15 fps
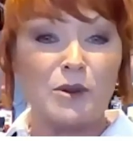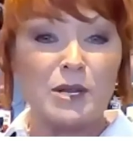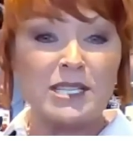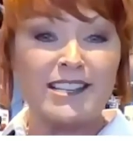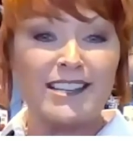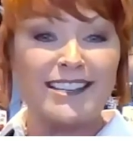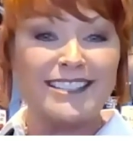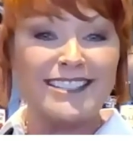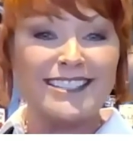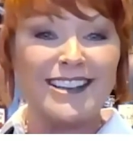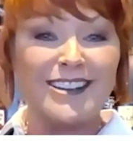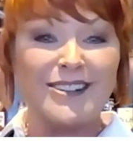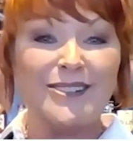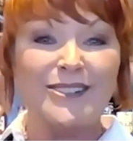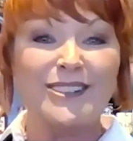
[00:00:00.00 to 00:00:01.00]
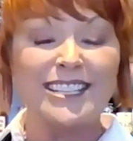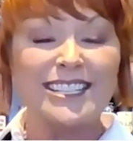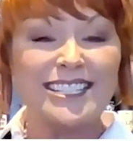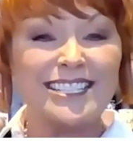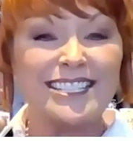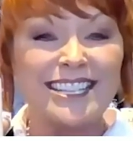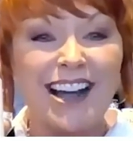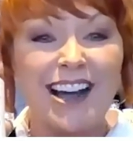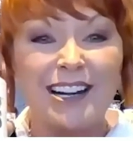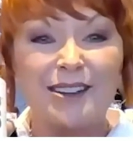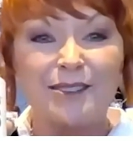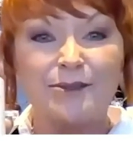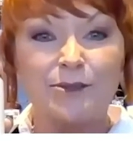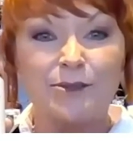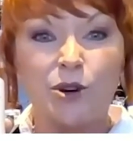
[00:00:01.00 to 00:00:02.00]
of whiskey. So this is kind
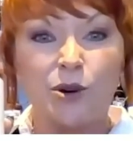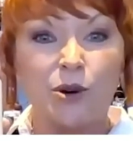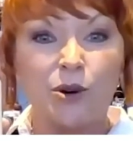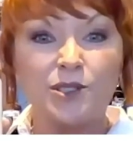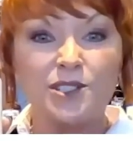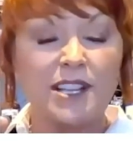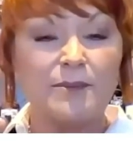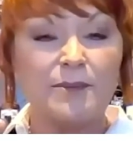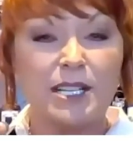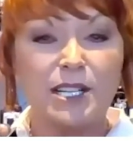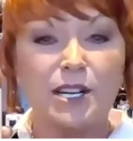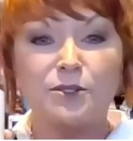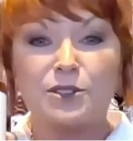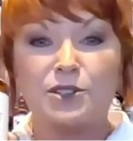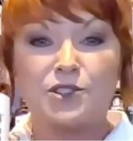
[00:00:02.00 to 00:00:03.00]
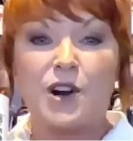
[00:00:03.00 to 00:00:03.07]
of cool, something new to